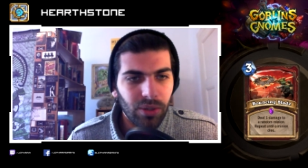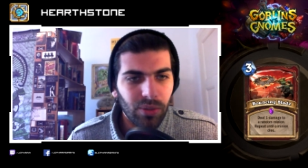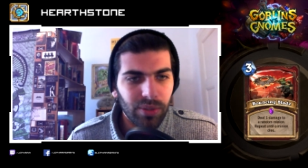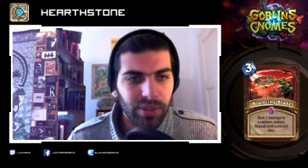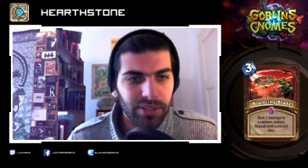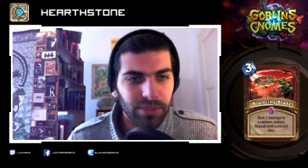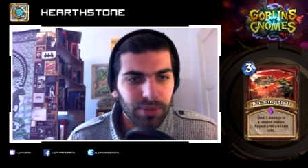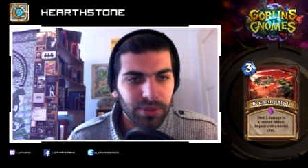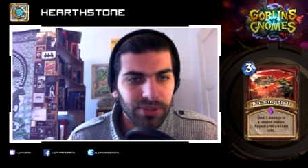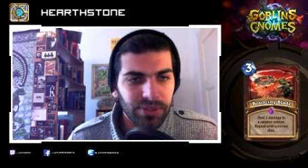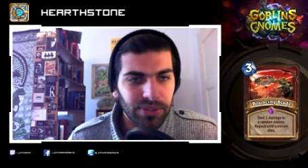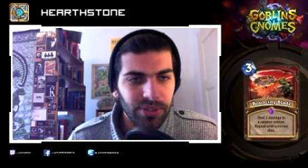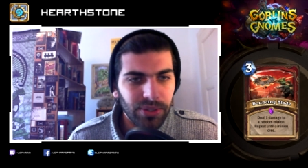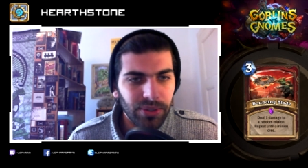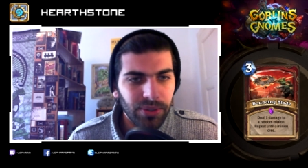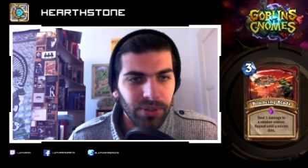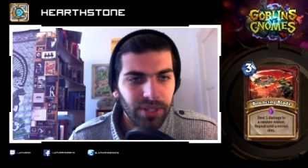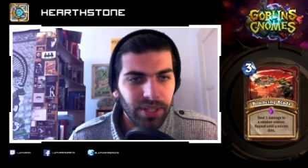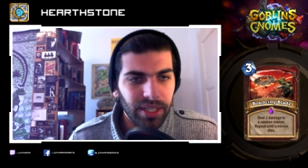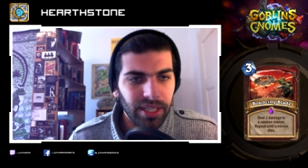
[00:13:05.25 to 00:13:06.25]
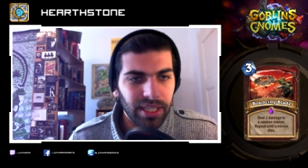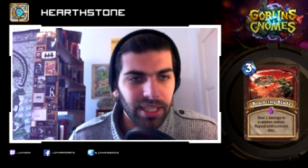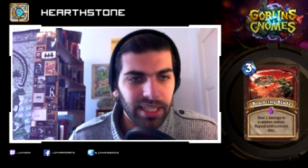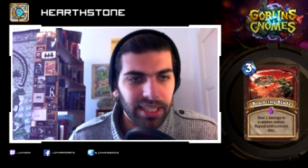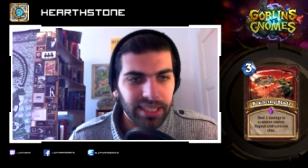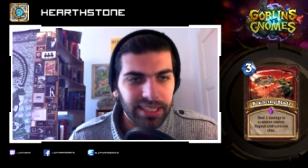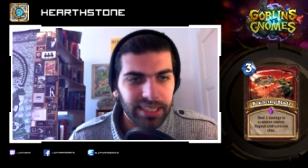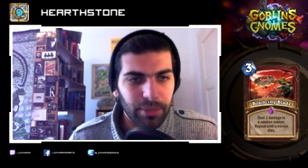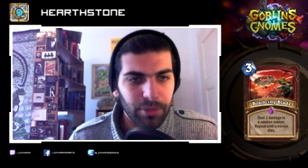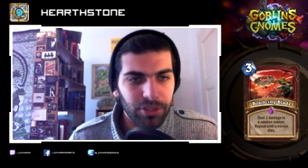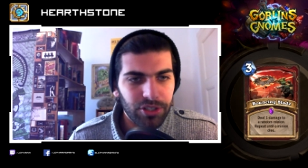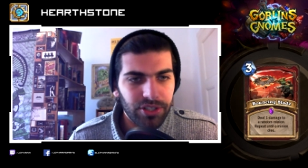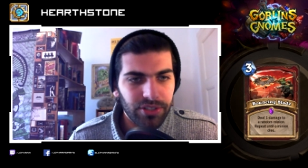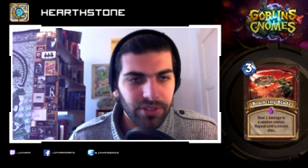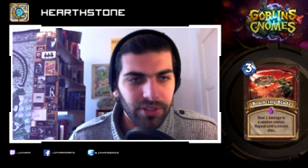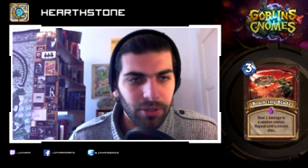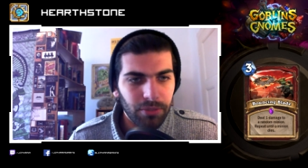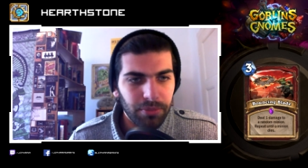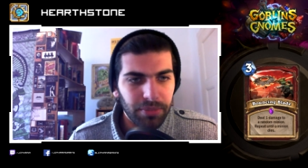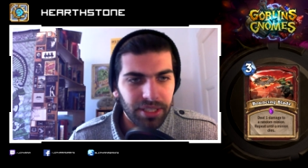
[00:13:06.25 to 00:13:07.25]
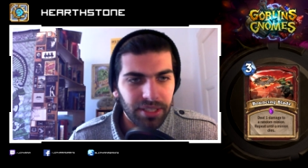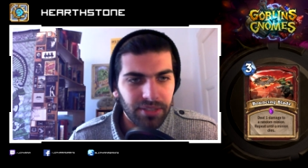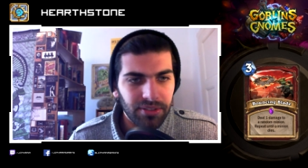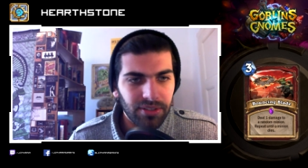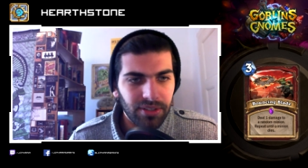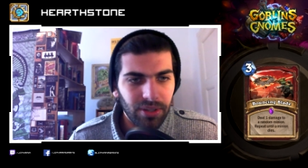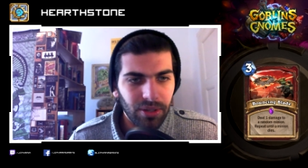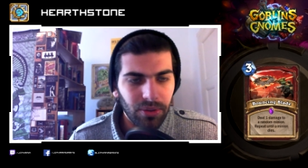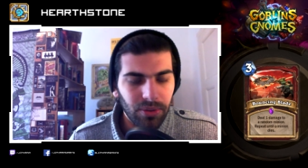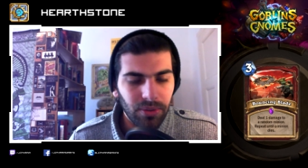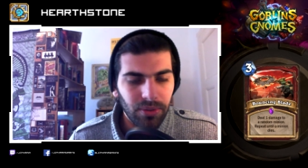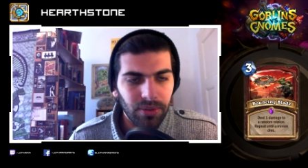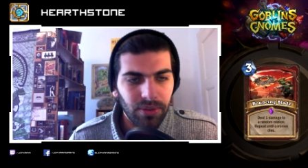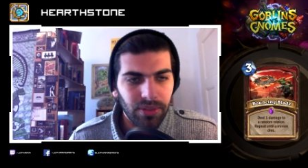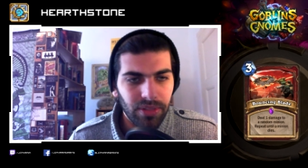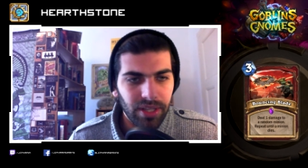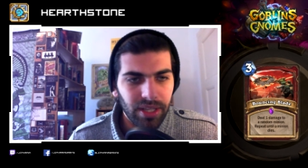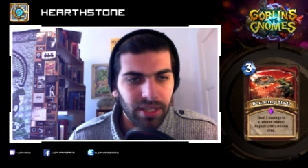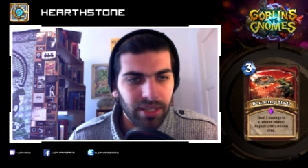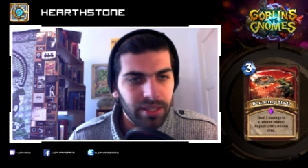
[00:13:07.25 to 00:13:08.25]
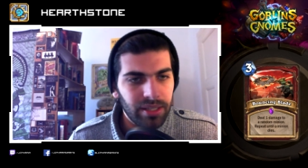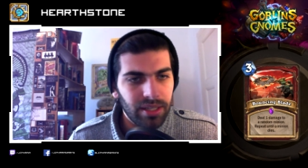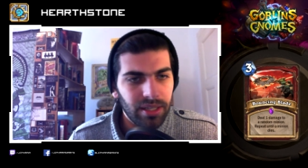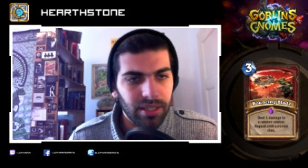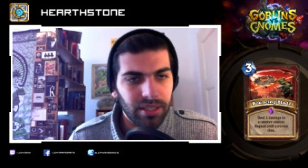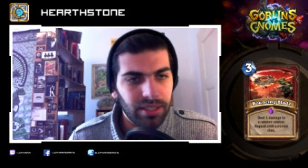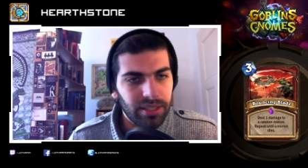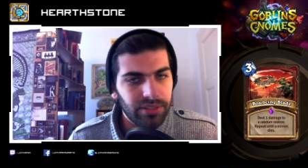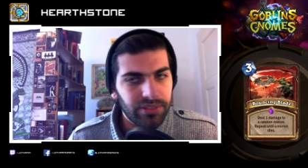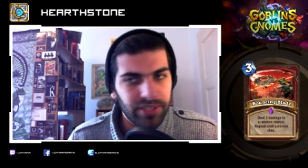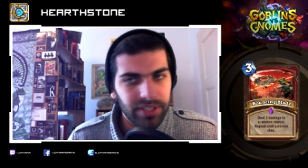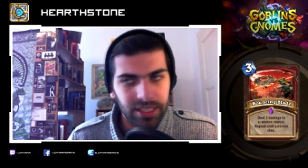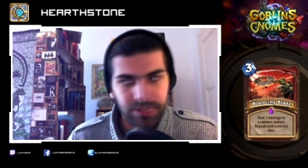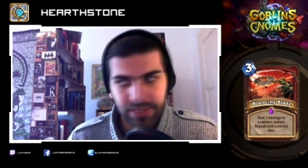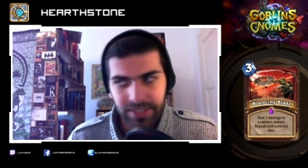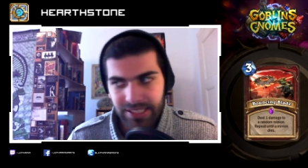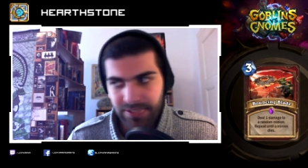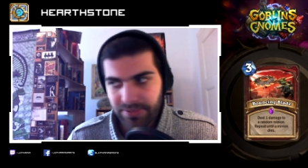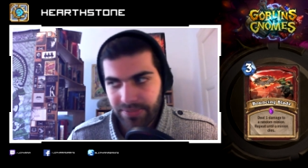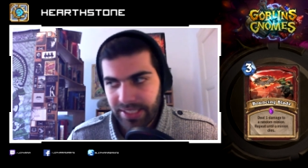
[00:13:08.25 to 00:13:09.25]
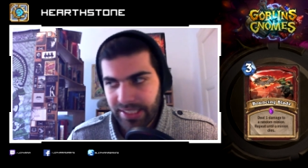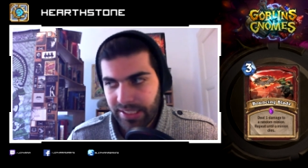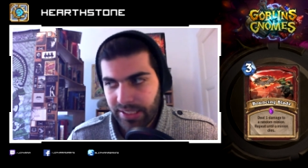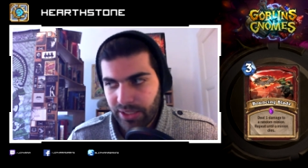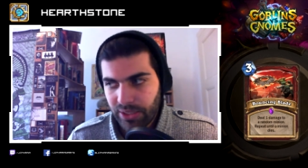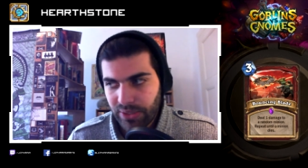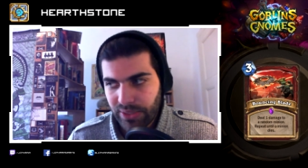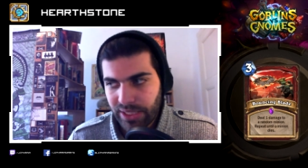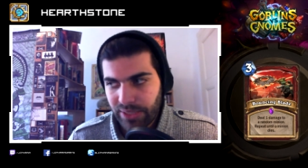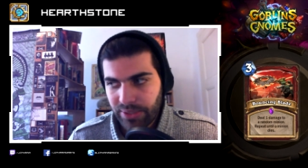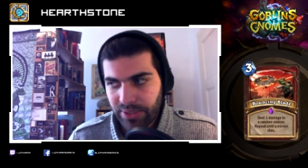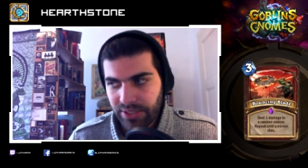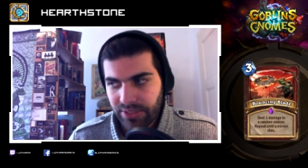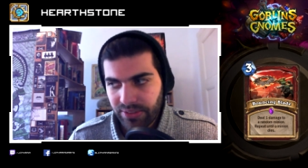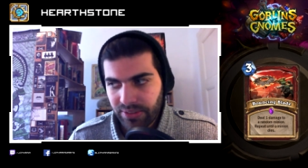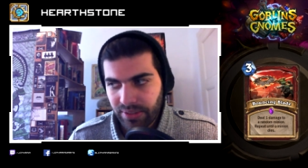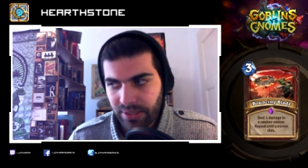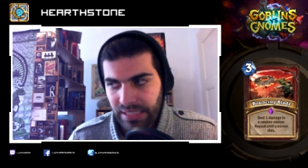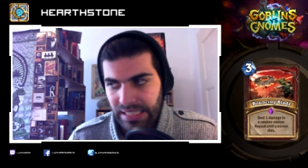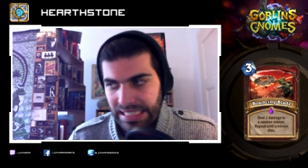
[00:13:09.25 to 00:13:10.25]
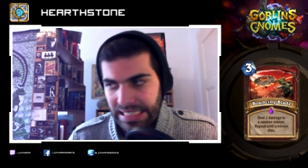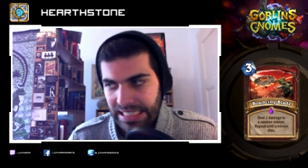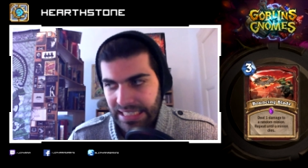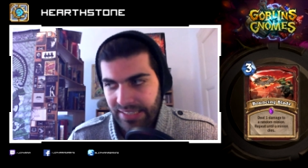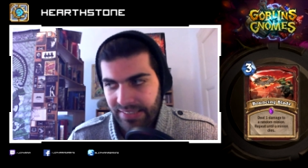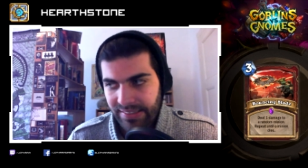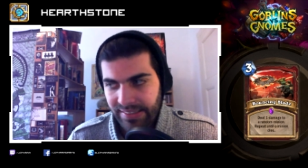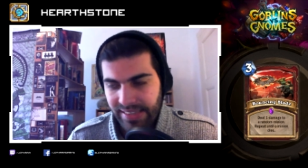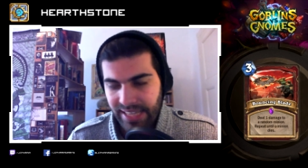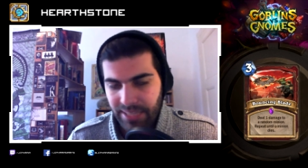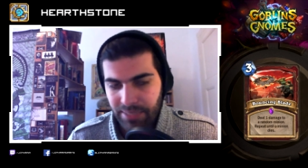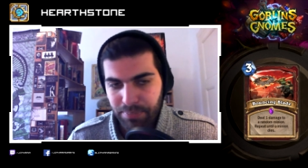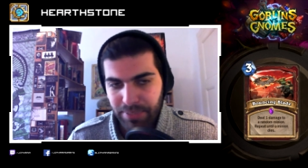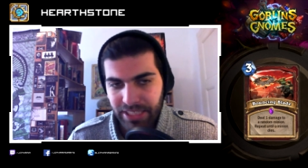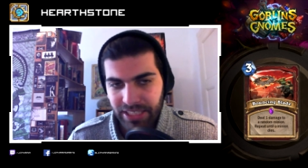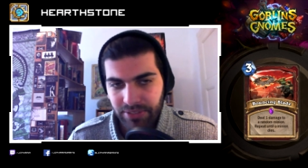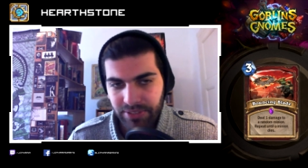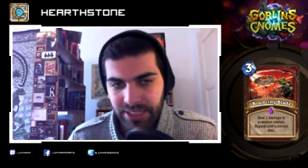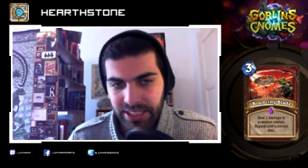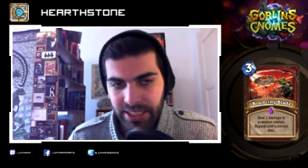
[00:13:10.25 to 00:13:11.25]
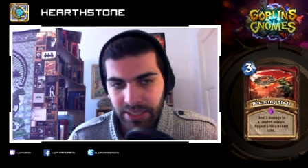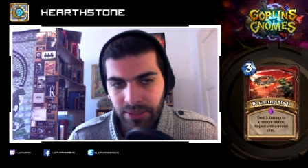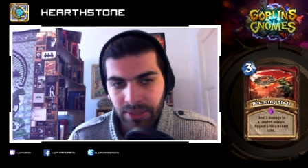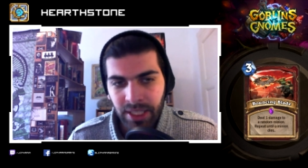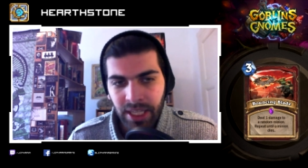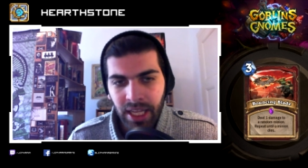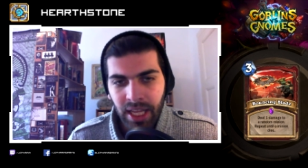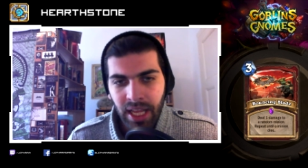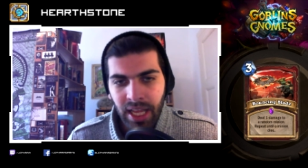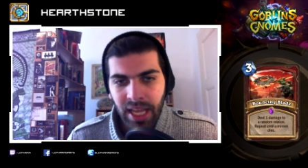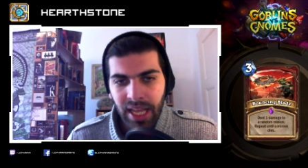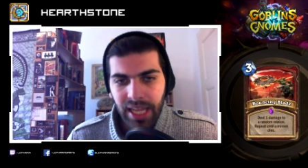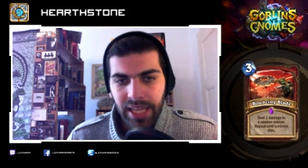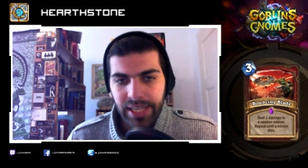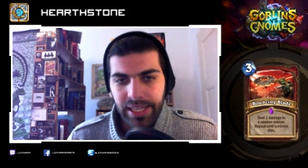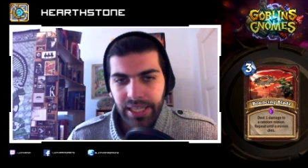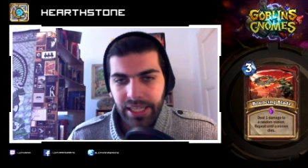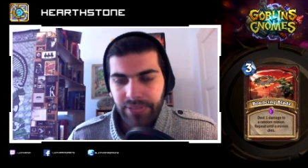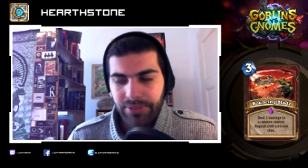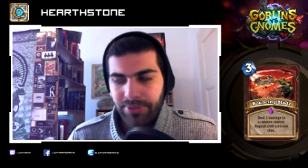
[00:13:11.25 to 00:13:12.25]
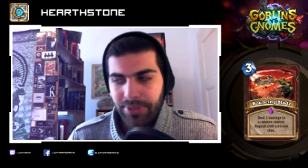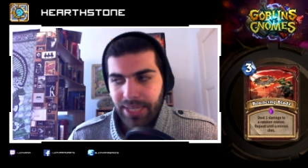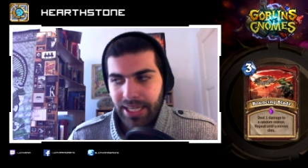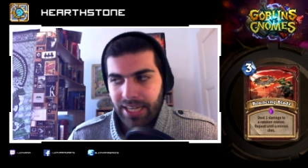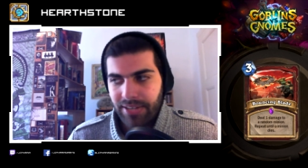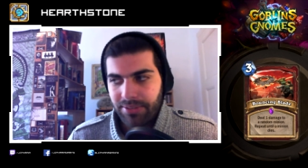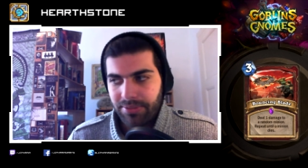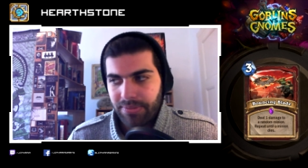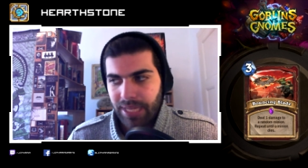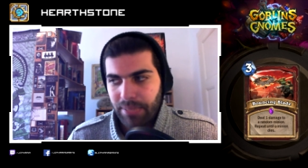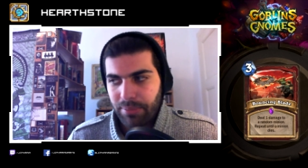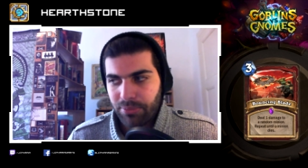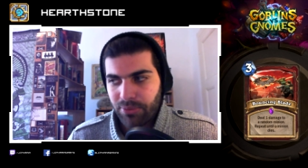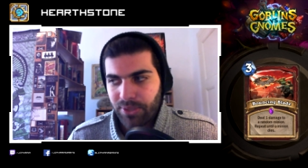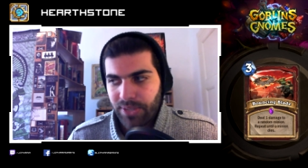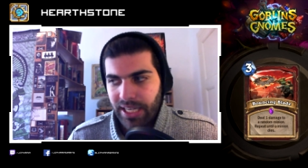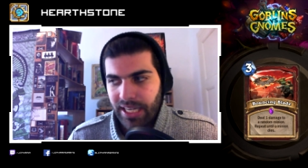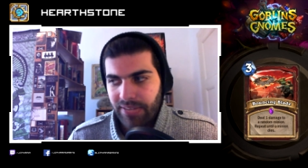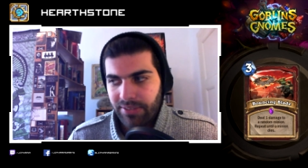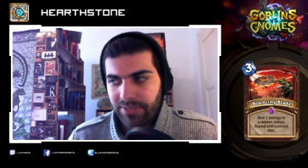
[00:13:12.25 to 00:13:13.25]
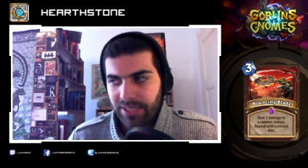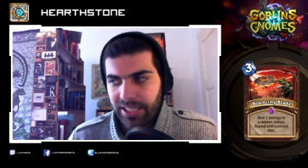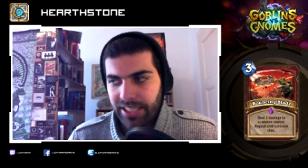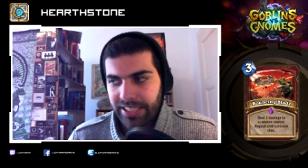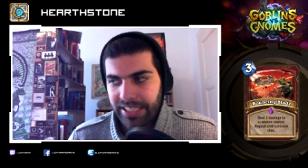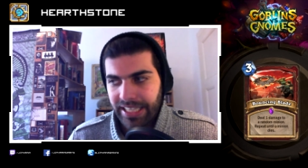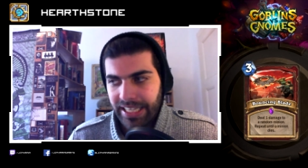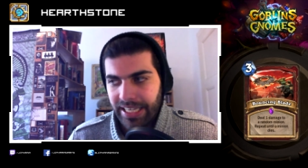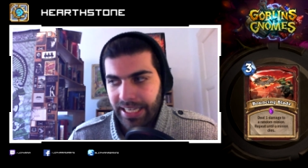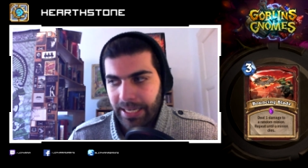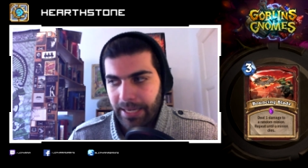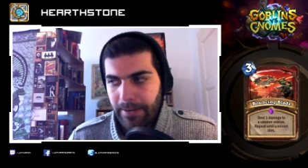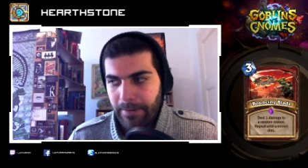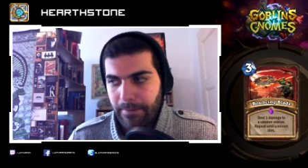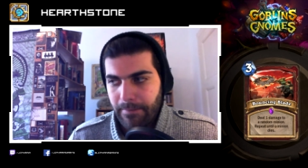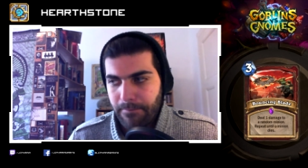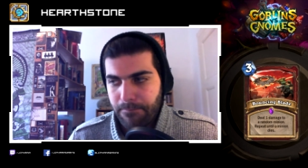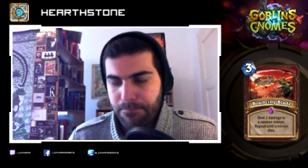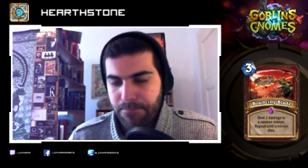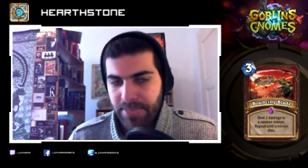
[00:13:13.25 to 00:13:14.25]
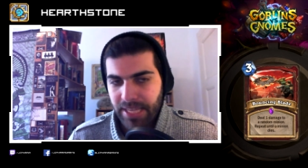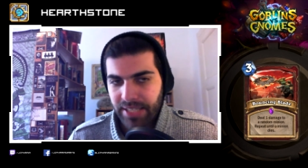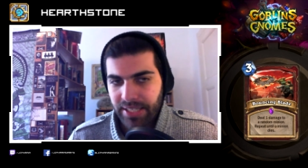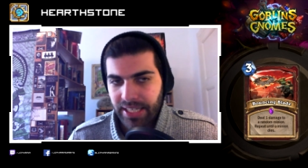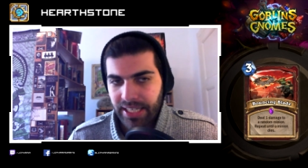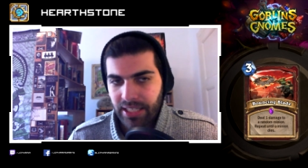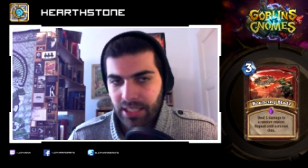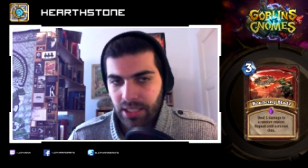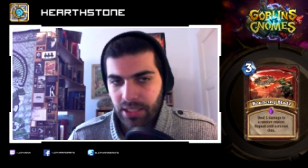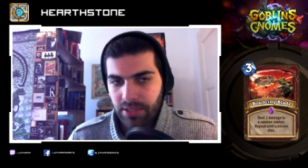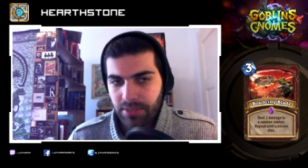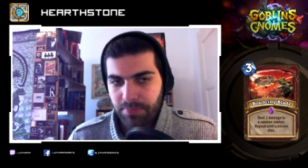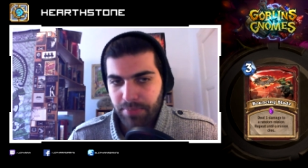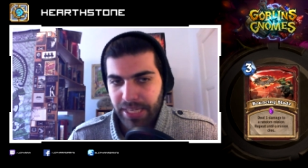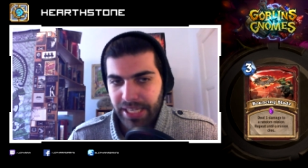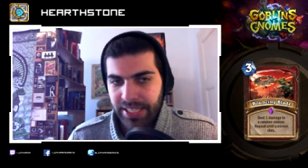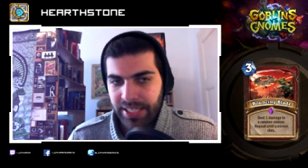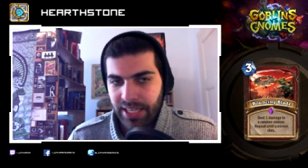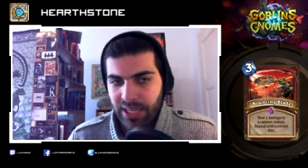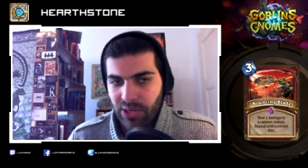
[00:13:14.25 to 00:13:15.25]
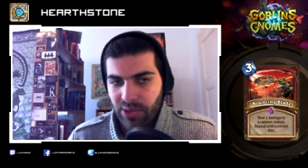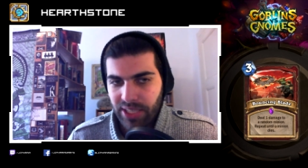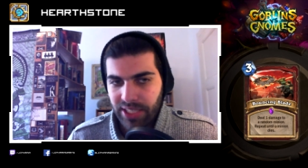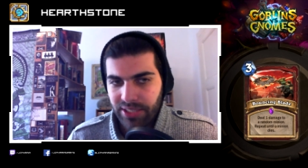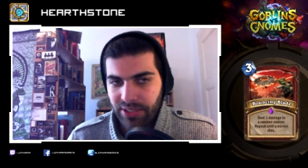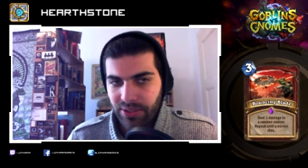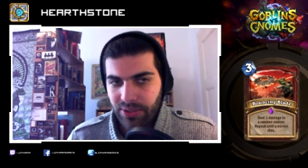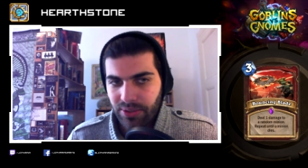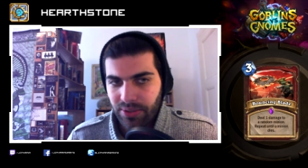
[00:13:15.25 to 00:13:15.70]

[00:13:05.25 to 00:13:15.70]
always wants to damage his own minions, so the side effect of hitting your own isn't that big of a deal. If you happen to have like an Acolyte of Pain out, and